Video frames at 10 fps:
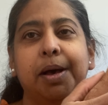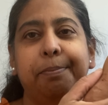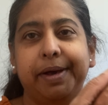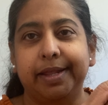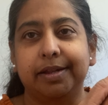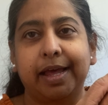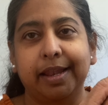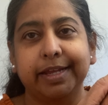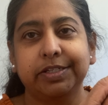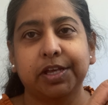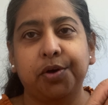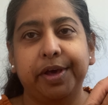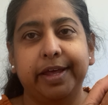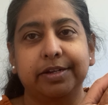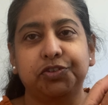But I'd like to go
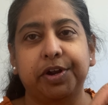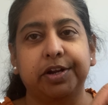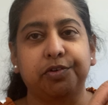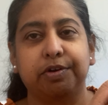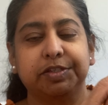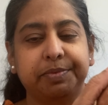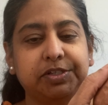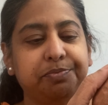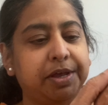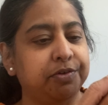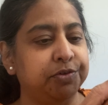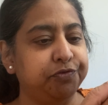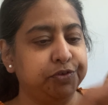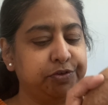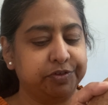ahead and try to grow as much of my own
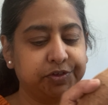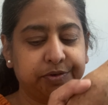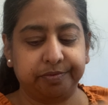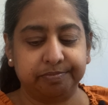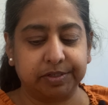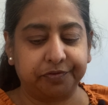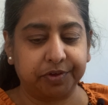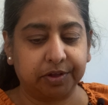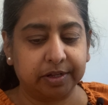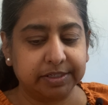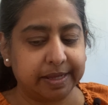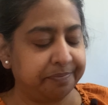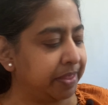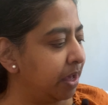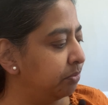food, so I'm definitely going to
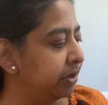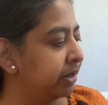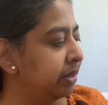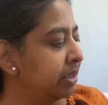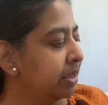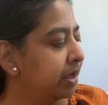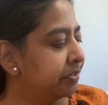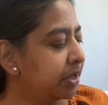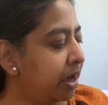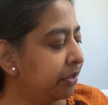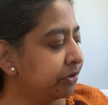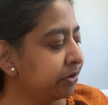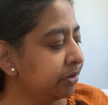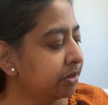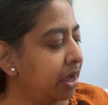attempt that one. The
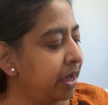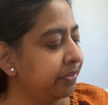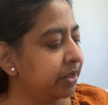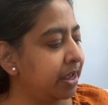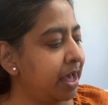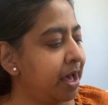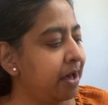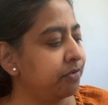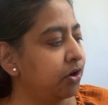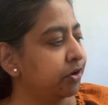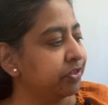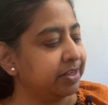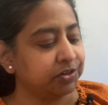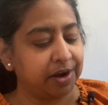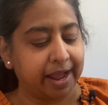other kind that I have
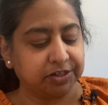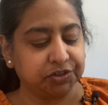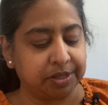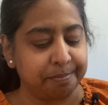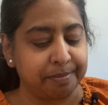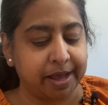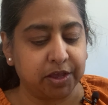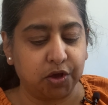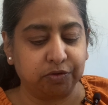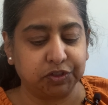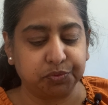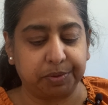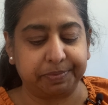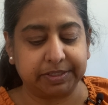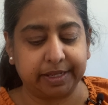these are actually my own
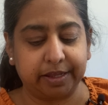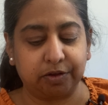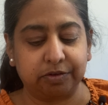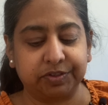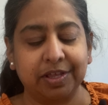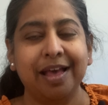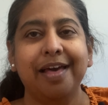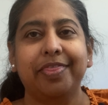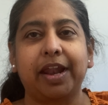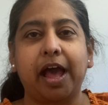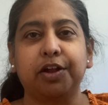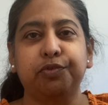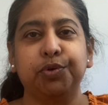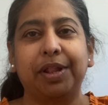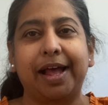sweet potatoes that I
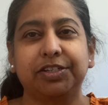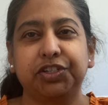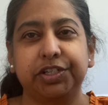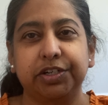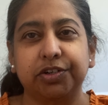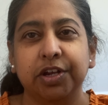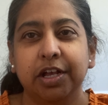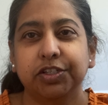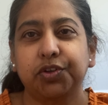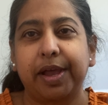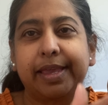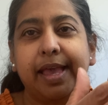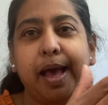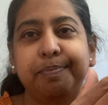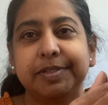grew last year. So I
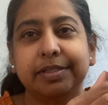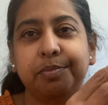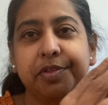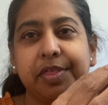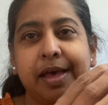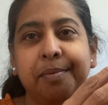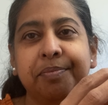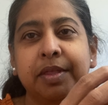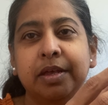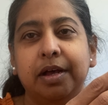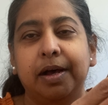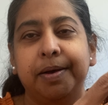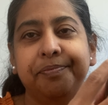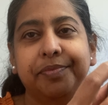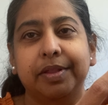kept some of them.
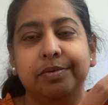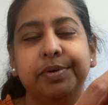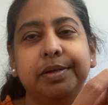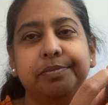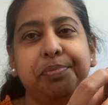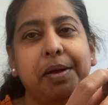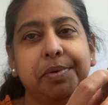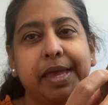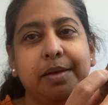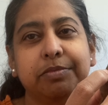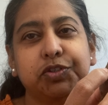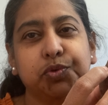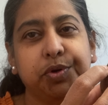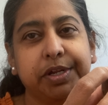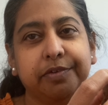We probably ate
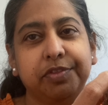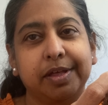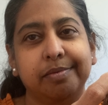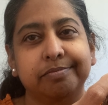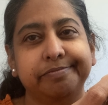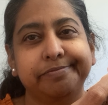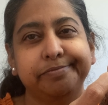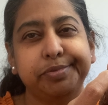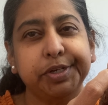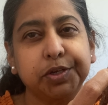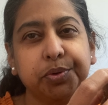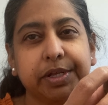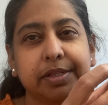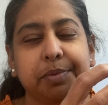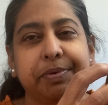majority of them pretty
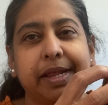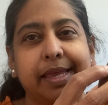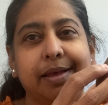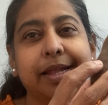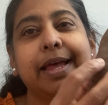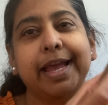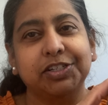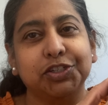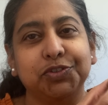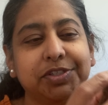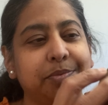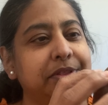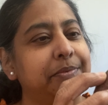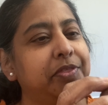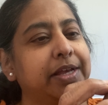quickly, but I actually used some of
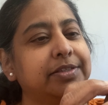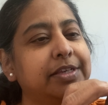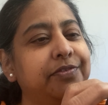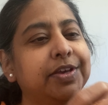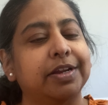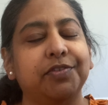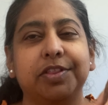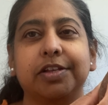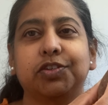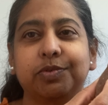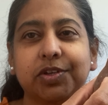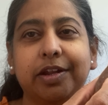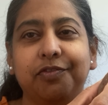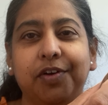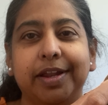them at Thanksgiving and everything, so it was
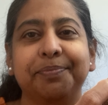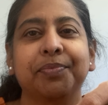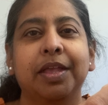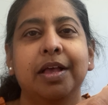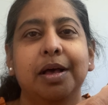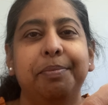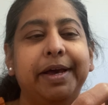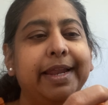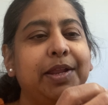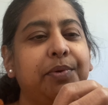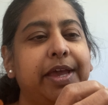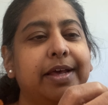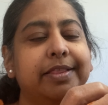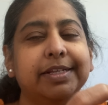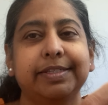kind of fun. But
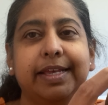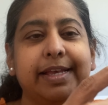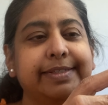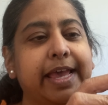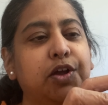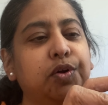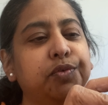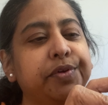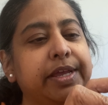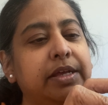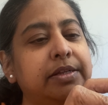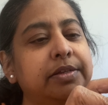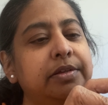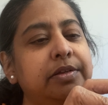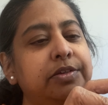anyway, this is a
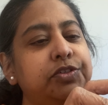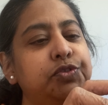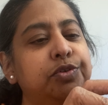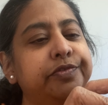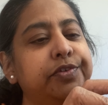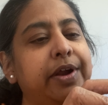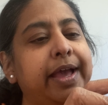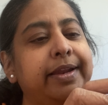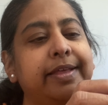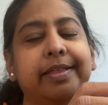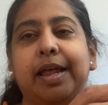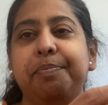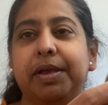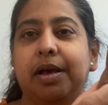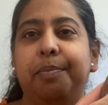Korean store variety that I
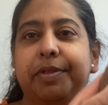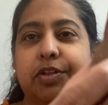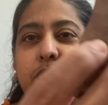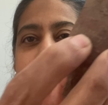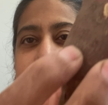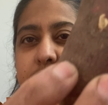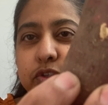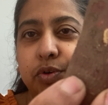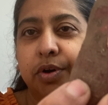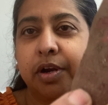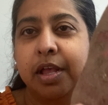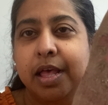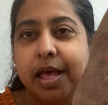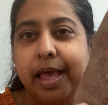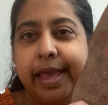pick up at the Korean store,
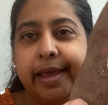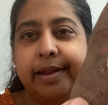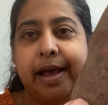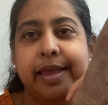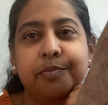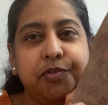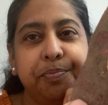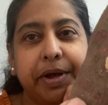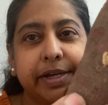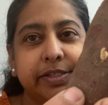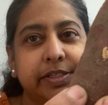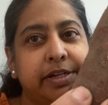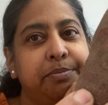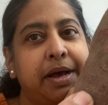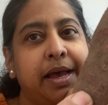and I am from Pakistan,
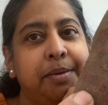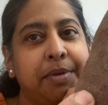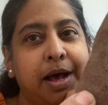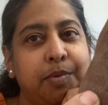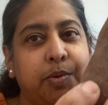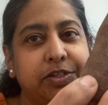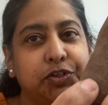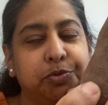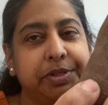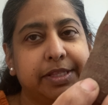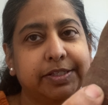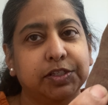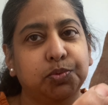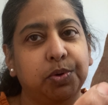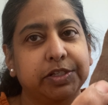and my mom always told me this
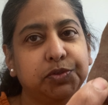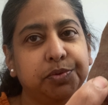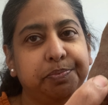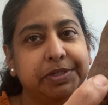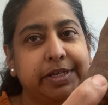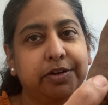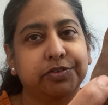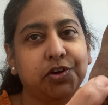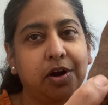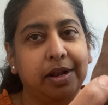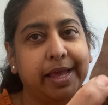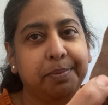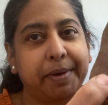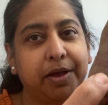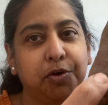is what sweet potatoes are
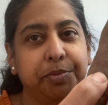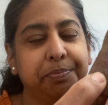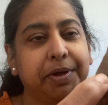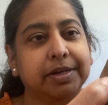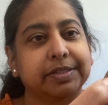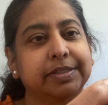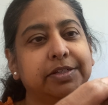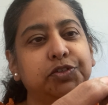like back home in Pakistan.